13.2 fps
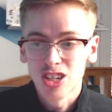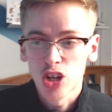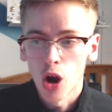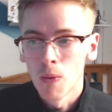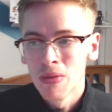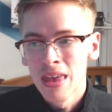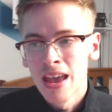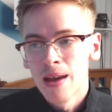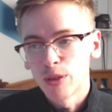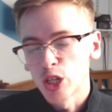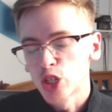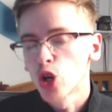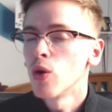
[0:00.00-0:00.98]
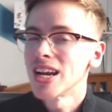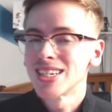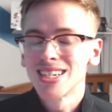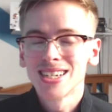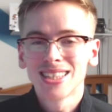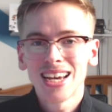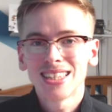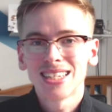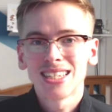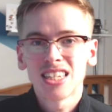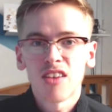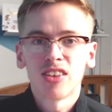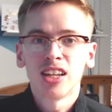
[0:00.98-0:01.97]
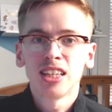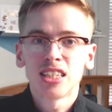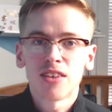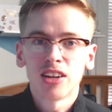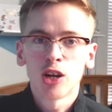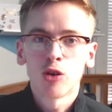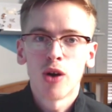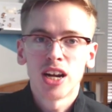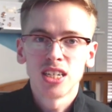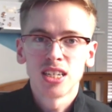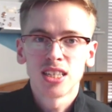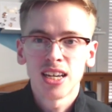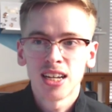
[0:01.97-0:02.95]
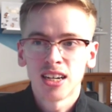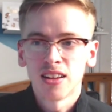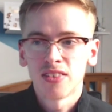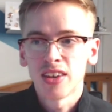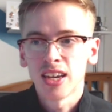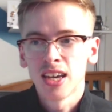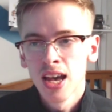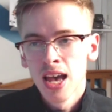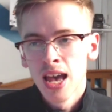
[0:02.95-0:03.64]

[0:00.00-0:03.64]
So there's questions there. There's definitely questions there, and I think